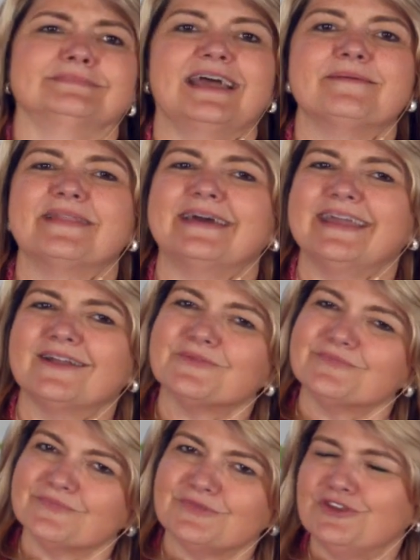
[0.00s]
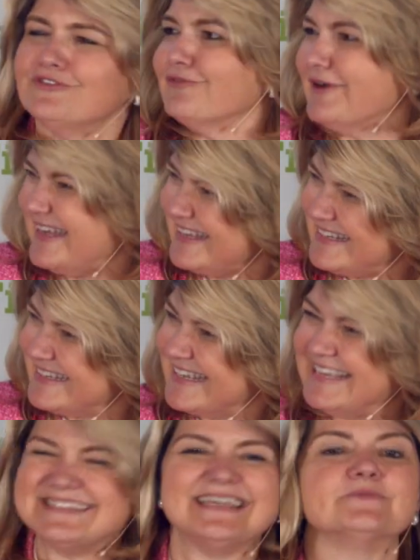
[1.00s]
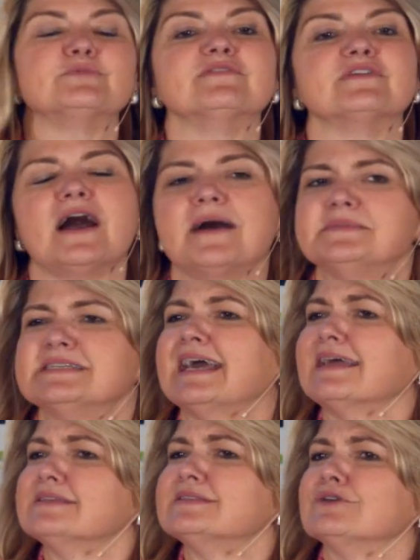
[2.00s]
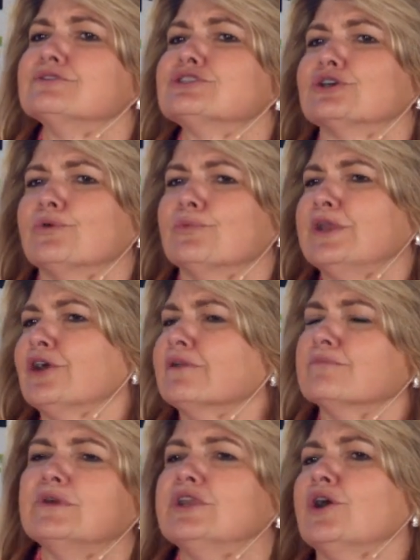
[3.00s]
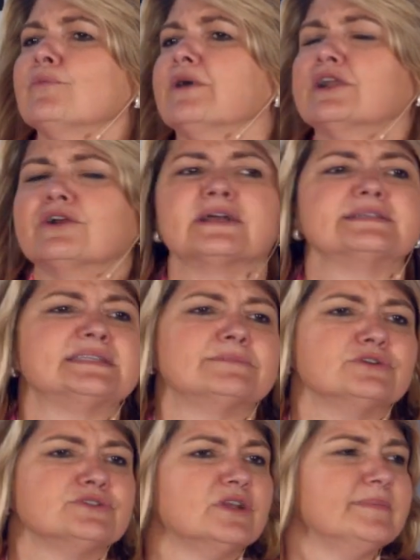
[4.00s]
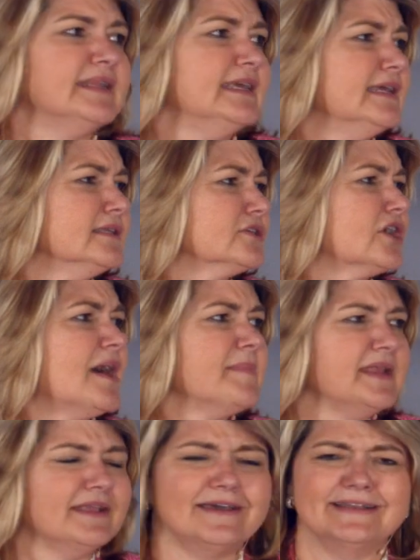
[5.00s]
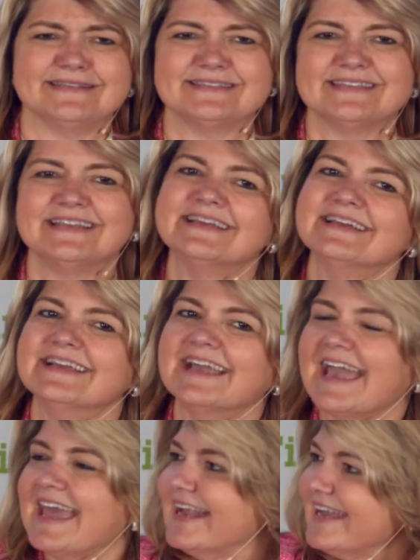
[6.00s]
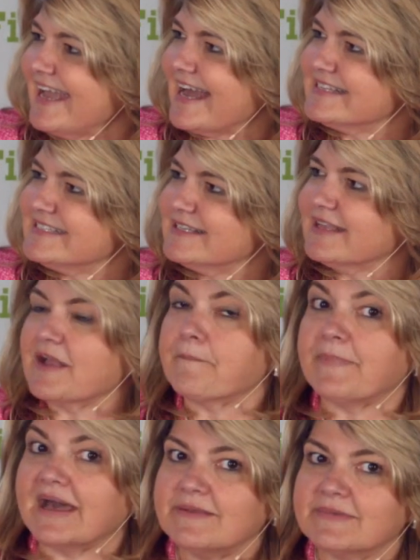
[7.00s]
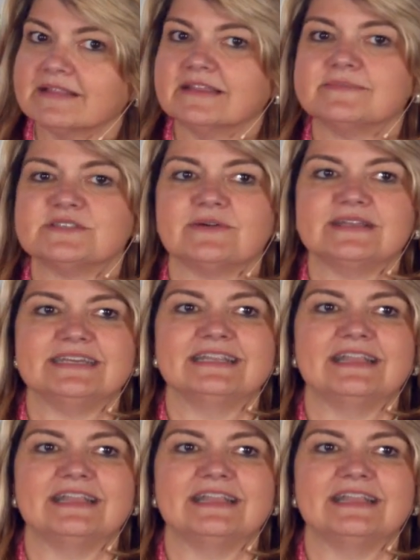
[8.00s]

I'm like, "You've what?" He said, "We've opted out of social. We don't, we don't want our customers or anybody commenting on us." And I had to like bite my lip so I didn't